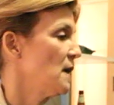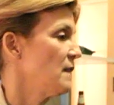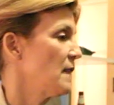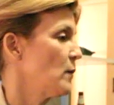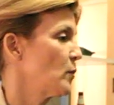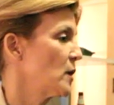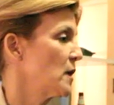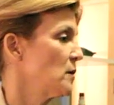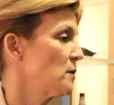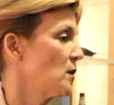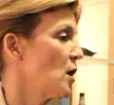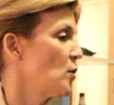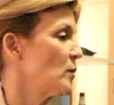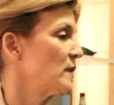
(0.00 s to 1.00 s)
They were killed
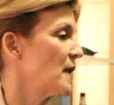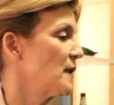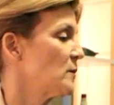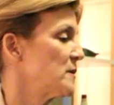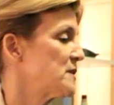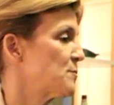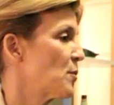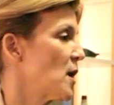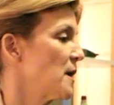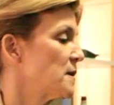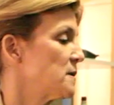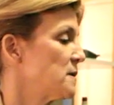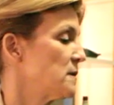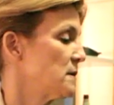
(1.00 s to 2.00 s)
along with Eloise
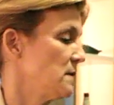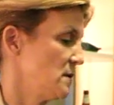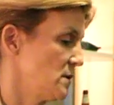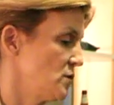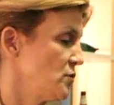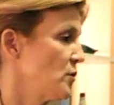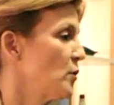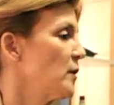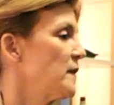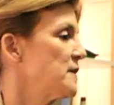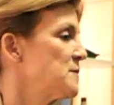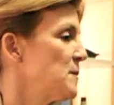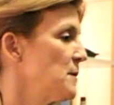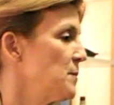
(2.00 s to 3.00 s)
Bryant. Did you know any of
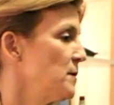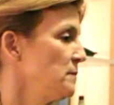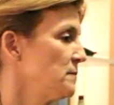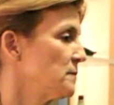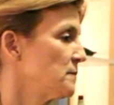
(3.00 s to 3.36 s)
these people,